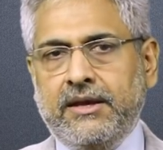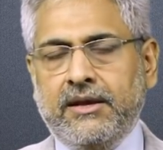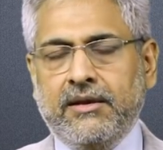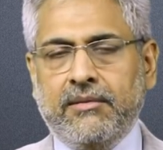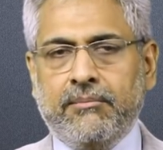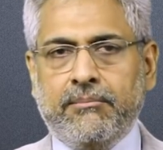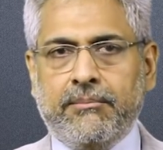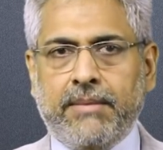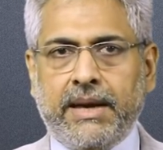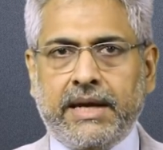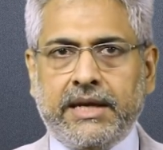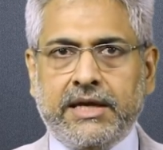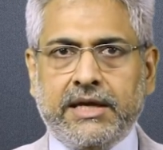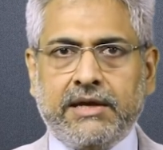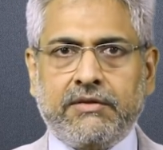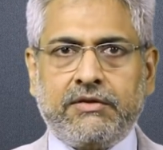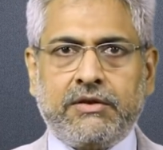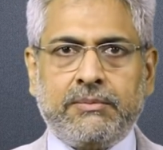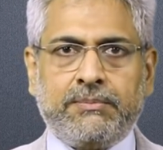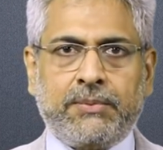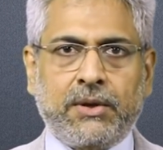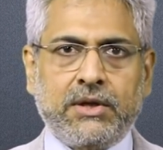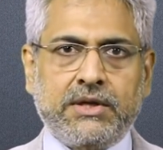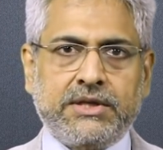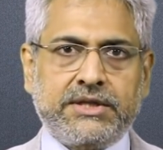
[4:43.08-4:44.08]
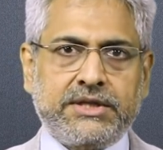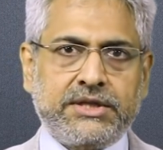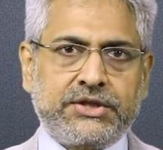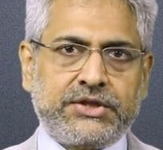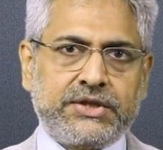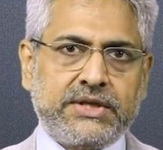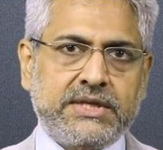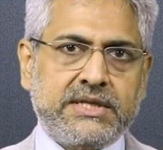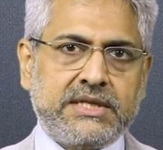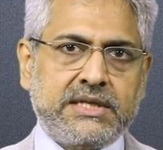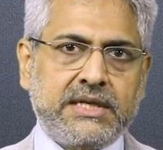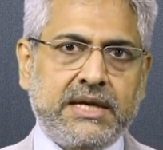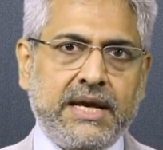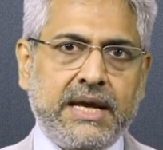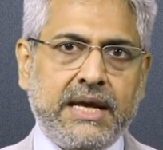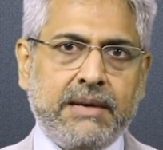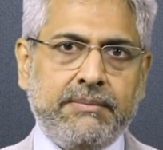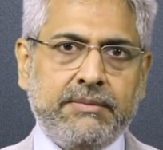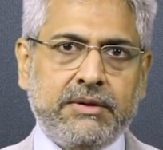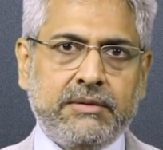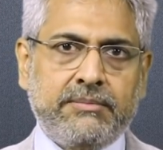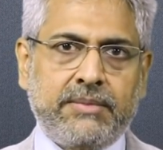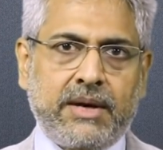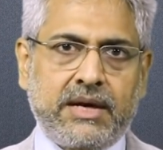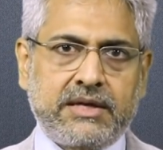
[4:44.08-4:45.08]
Many of the politicians
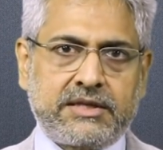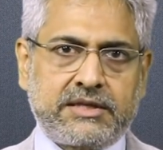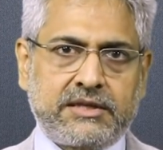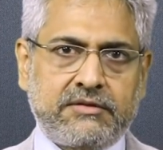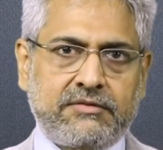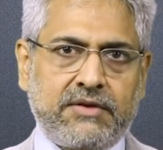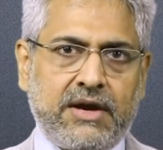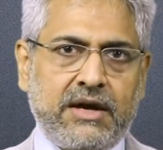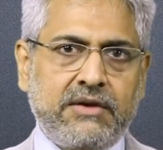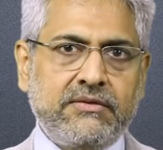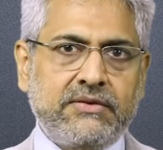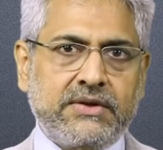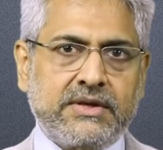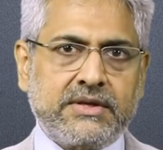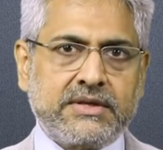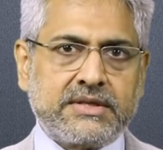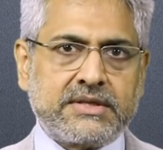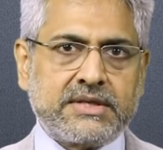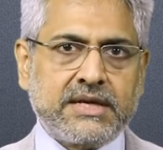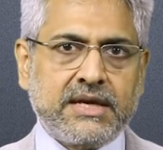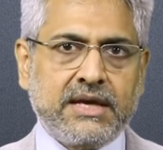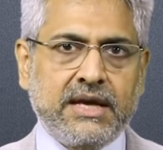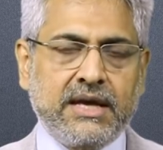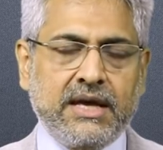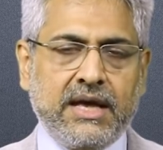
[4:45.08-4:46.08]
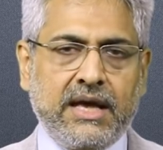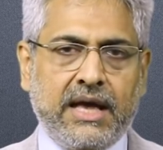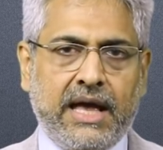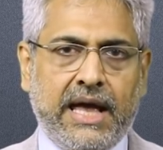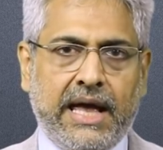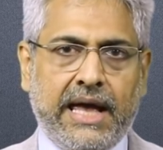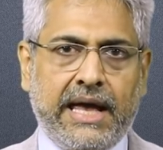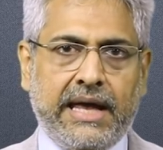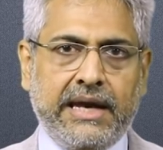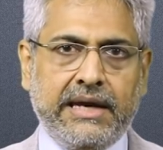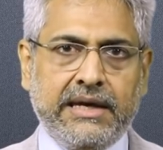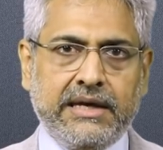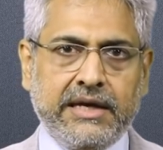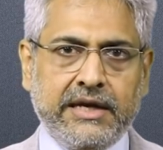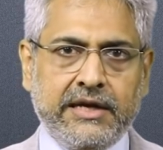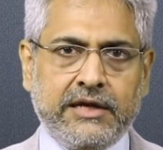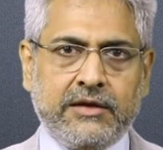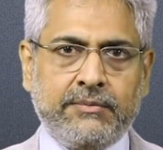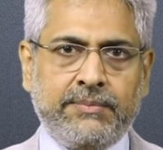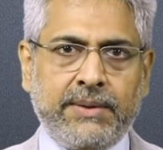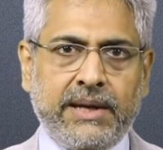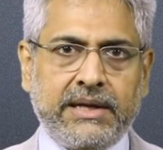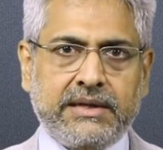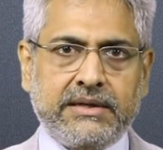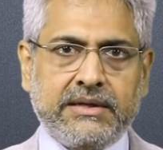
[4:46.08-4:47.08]
named by survivors and
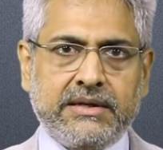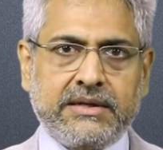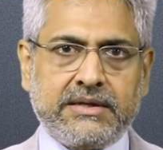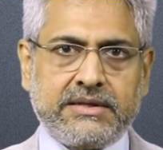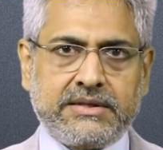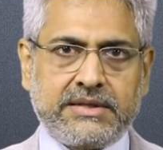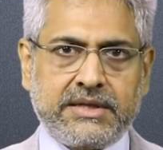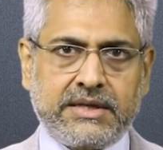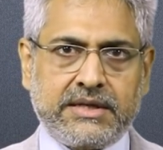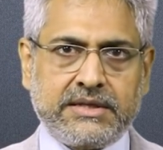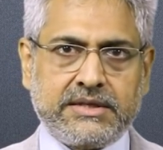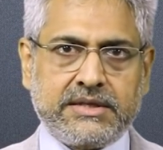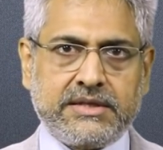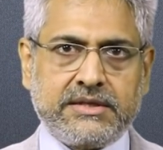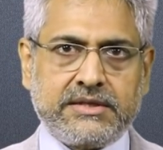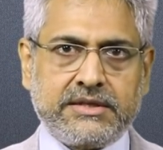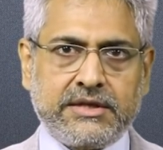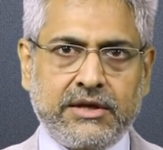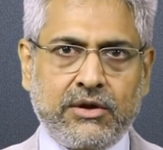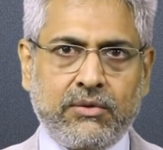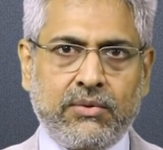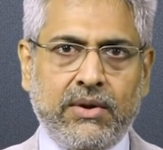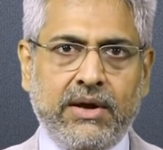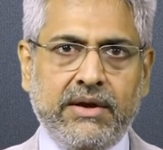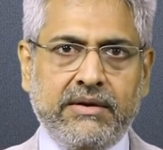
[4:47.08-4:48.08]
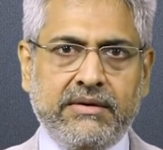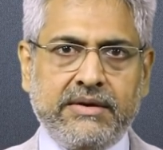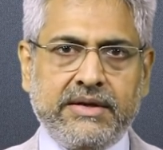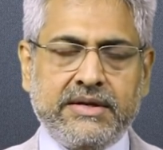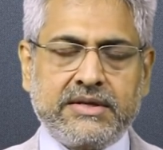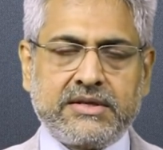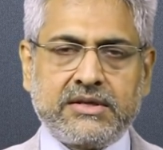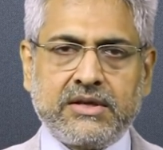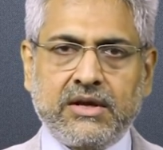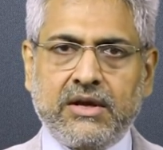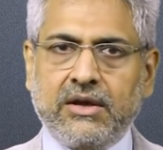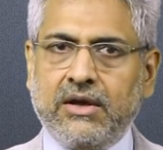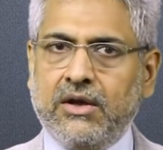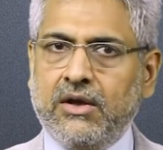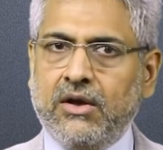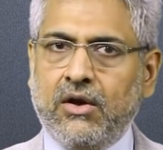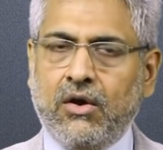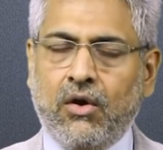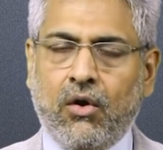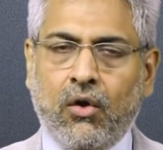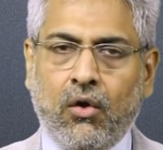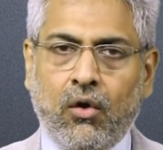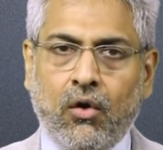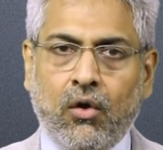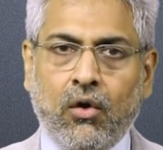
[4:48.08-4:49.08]
independent citizens' inquiries
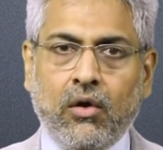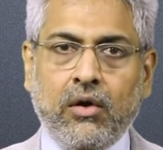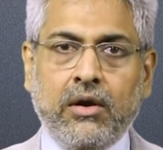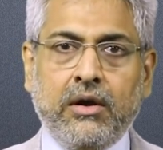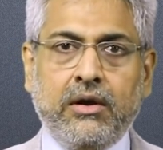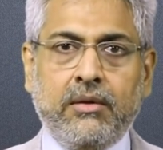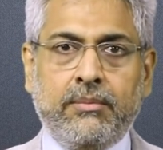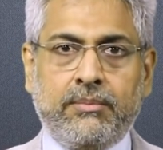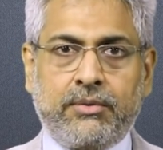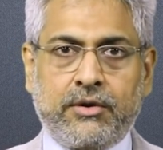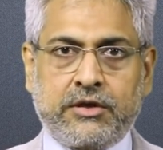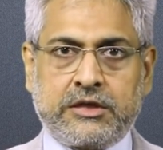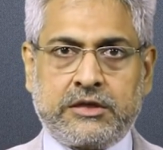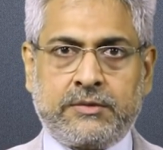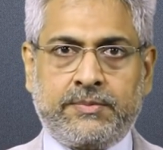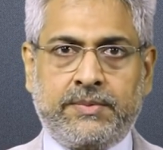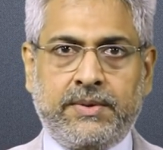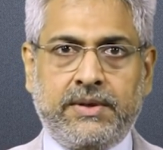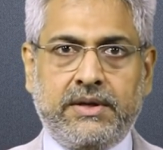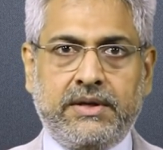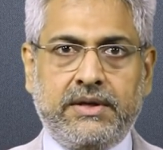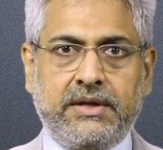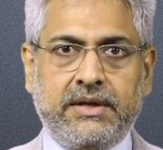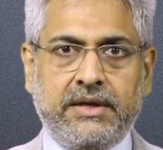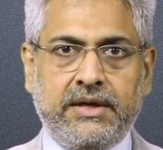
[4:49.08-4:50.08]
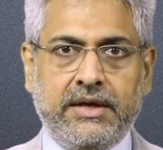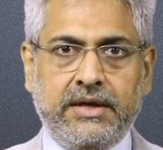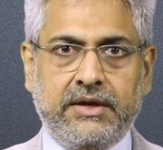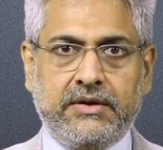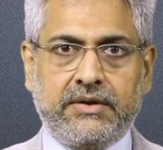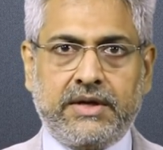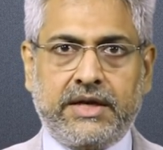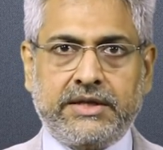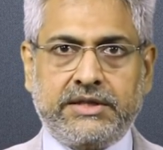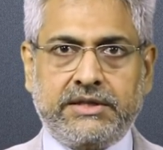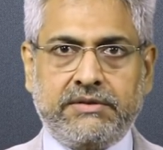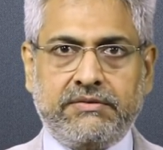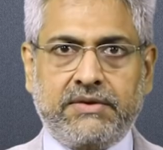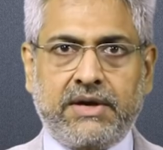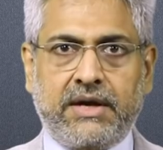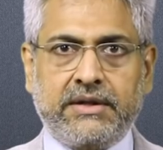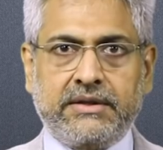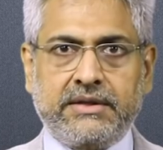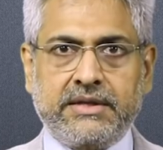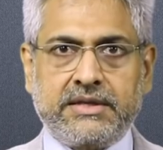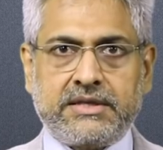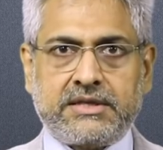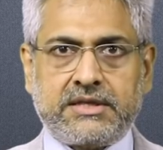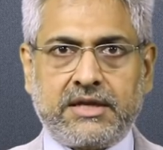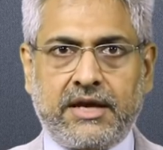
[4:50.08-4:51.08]
all prospered in Rajiv
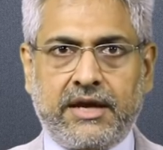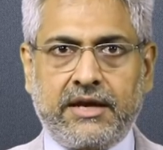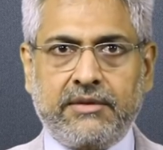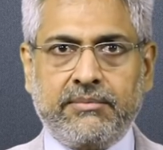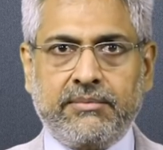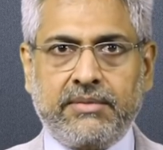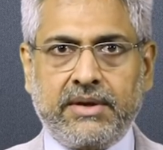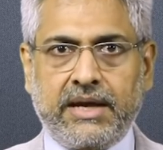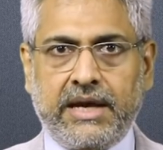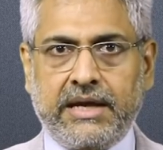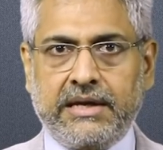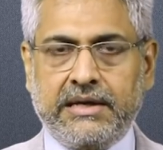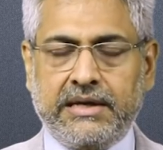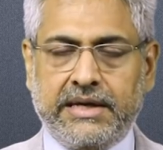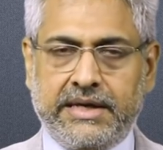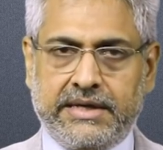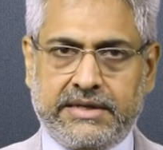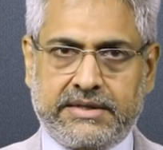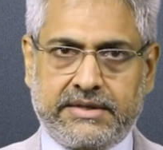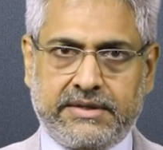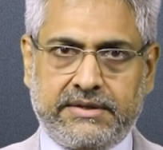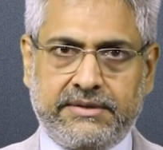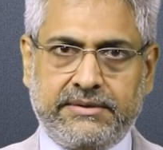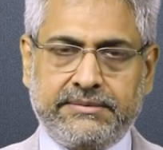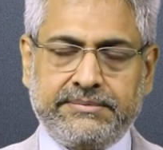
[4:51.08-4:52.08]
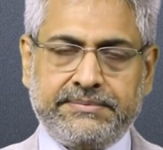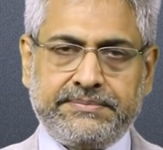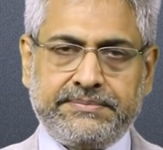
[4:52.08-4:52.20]
Gandhi's time and later.